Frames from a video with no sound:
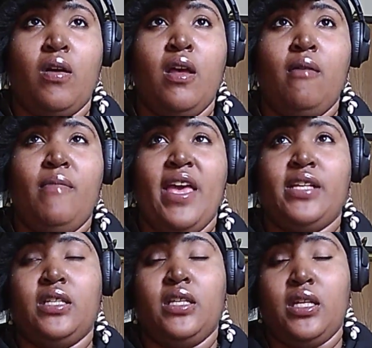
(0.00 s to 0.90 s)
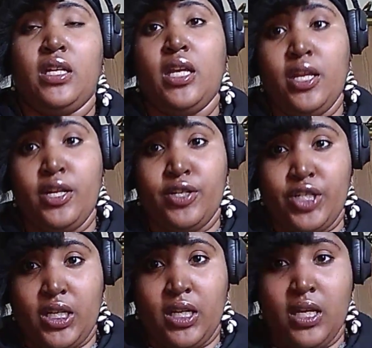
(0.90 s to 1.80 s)
masculine
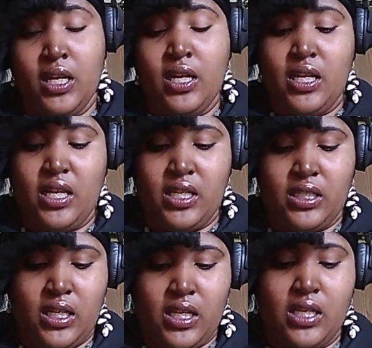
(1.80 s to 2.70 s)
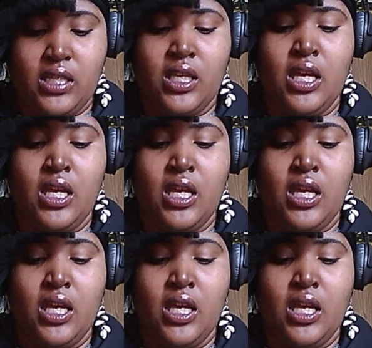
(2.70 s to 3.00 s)
energy. This is